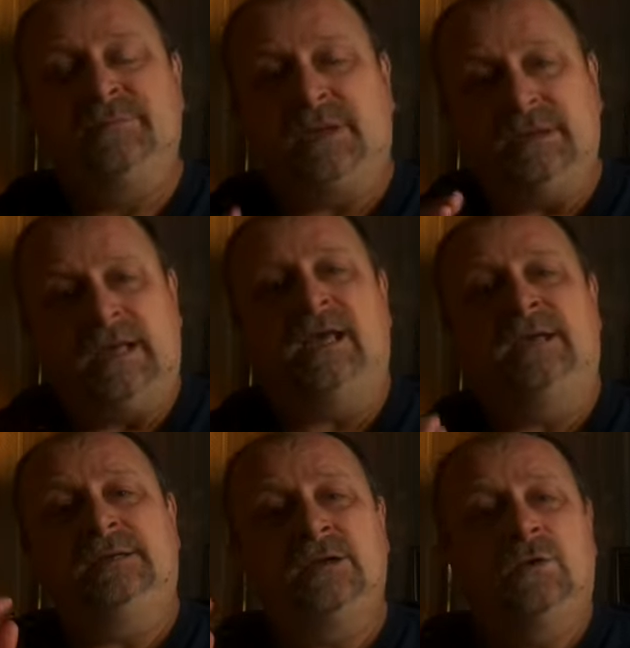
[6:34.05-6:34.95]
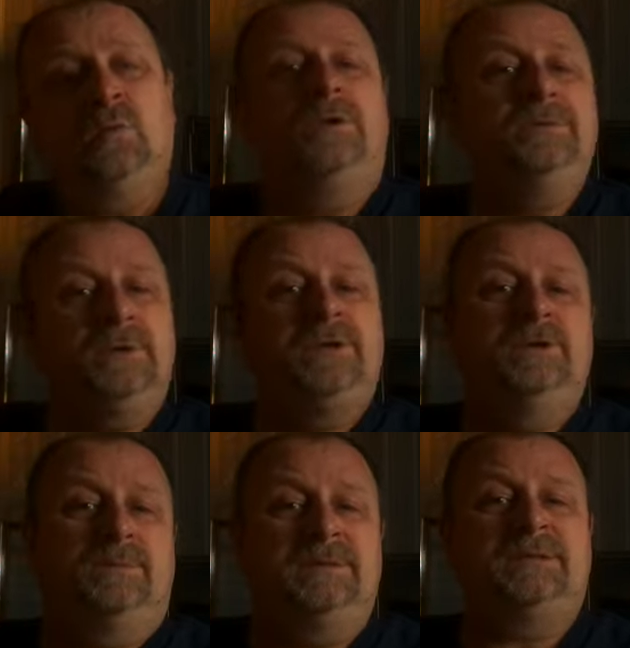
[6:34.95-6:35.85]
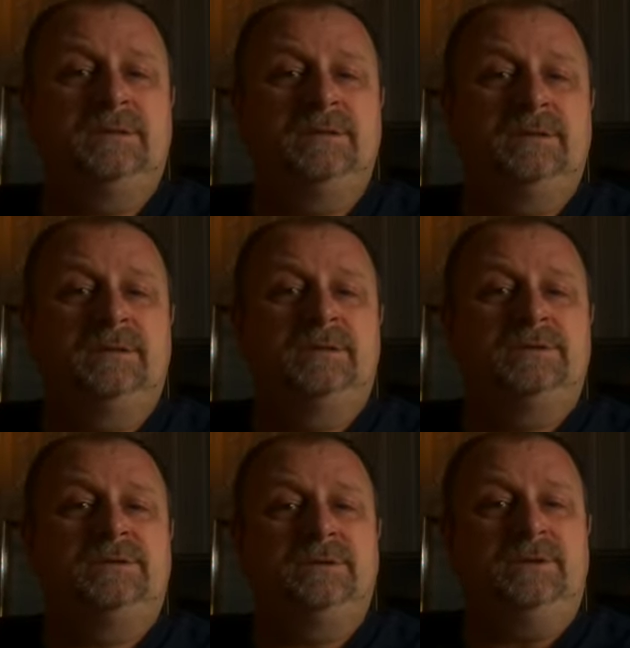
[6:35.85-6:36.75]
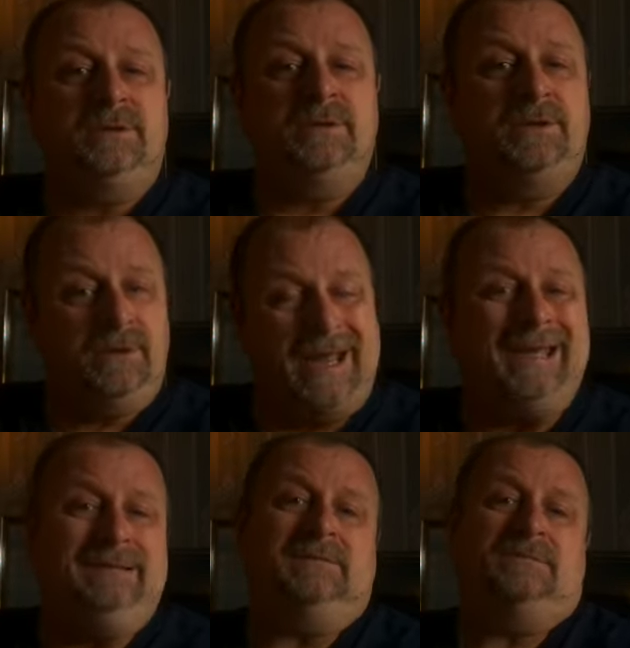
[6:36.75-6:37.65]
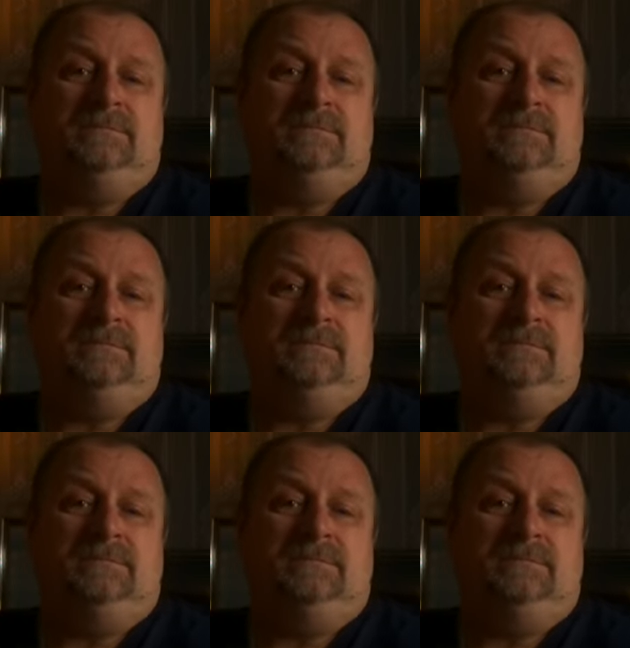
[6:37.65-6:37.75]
can add 1 cubit to your height?